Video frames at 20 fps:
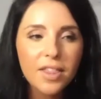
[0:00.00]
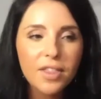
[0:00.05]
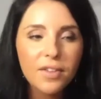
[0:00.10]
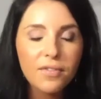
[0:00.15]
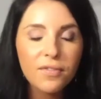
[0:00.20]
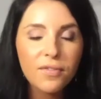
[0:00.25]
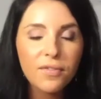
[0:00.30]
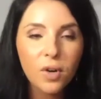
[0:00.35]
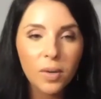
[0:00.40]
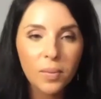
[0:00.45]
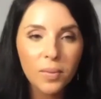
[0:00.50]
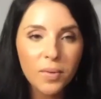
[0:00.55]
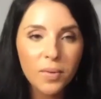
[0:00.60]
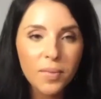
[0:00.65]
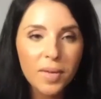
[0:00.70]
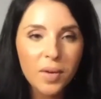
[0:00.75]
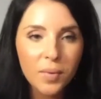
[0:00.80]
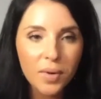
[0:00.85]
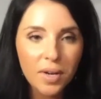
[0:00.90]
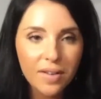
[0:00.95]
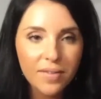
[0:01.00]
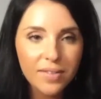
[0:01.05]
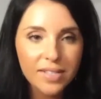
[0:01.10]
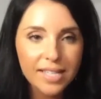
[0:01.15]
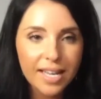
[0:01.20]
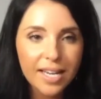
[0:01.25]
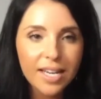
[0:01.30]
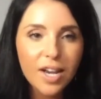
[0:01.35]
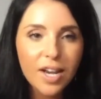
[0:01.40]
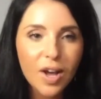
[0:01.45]
former me would have
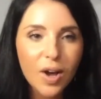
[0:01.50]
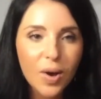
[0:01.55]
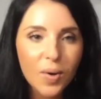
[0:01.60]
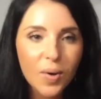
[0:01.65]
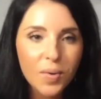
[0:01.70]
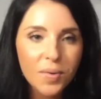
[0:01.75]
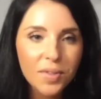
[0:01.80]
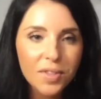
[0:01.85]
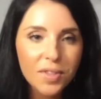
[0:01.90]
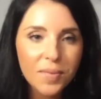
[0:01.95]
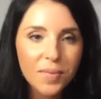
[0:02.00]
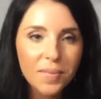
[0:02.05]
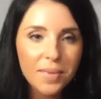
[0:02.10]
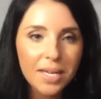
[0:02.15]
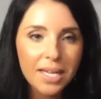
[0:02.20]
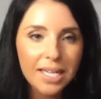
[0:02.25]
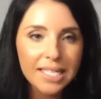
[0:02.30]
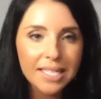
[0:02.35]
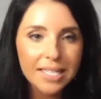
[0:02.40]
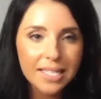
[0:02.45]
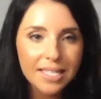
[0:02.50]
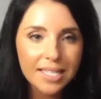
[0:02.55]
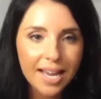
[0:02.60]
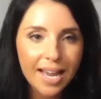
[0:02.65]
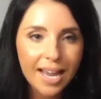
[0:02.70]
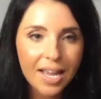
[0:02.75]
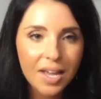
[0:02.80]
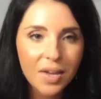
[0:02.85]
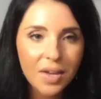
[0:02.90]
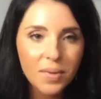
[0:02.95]
said no. The me
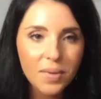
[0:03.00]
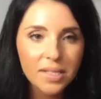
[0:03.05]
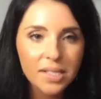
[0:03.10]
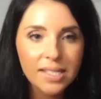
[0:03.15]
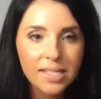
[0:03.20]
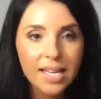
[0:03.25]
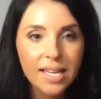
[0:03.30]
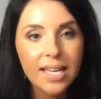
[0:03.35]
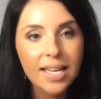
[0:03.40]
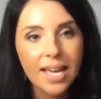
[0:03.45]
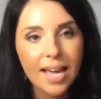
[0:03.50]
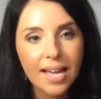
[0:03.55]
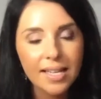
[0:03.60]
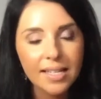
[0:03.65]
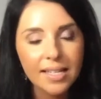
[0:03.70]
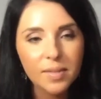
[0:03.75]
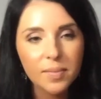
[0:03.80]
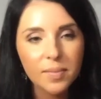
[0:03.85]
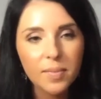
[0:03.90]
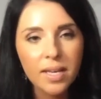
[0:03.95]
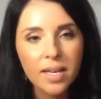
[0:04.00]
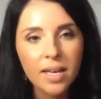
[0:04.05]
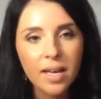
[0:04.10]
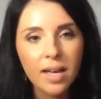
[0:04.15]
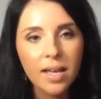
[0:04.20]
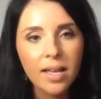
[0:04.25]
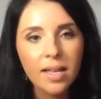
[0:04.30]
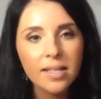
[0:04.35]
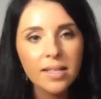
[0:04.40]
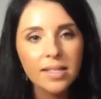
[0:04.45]
today would say yes,
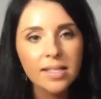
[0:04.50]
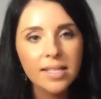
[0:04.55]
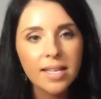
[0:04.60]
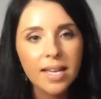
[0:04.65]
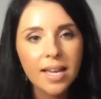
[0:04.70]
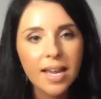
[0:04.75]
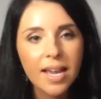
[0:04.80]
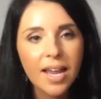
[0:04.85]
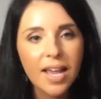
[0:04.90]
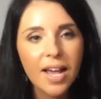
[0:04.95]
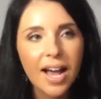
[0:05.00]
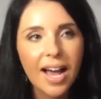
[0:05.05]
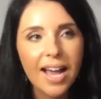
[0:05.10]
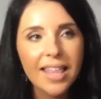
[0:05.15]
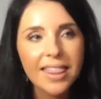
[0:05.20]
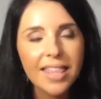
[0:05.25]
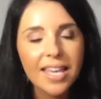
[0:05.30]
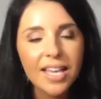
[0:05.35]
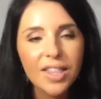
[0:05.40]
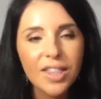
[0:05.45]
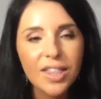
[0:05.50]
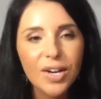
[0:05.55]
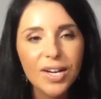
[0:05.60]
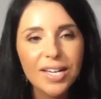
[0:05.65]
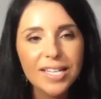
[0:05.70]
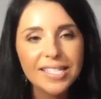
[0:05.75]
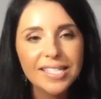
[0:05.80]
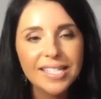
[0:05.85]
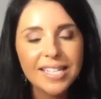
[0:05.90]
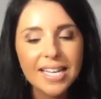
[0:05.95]
because I think there
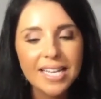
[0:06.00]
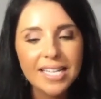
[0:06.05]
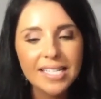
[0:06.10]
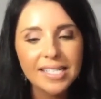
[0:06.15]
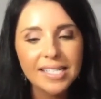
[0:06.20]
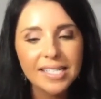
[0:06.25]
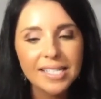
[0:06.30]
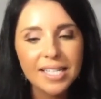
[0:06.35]
is this,